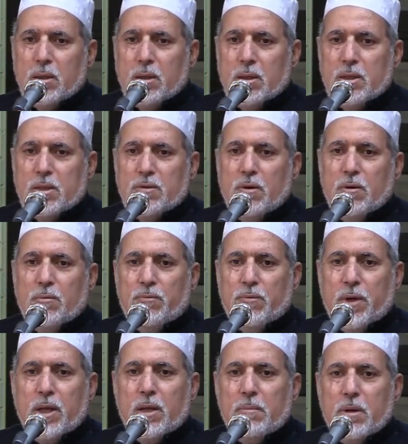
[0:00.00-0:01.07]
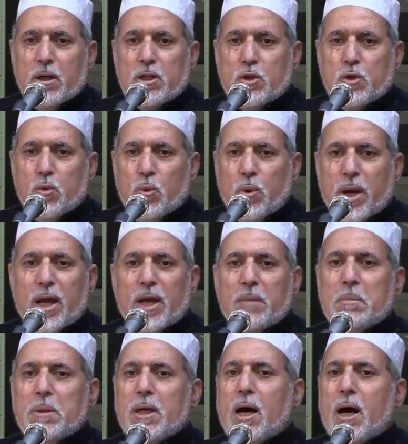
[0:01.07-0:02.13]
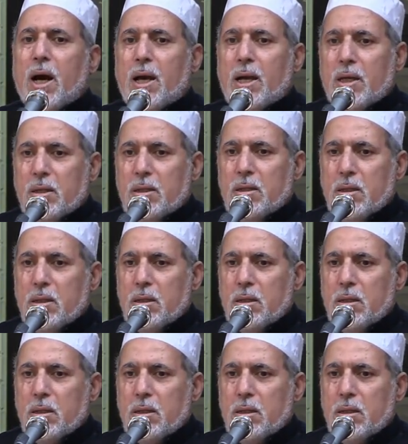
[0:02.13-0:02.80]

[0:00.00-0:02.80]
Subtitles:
is very much way behind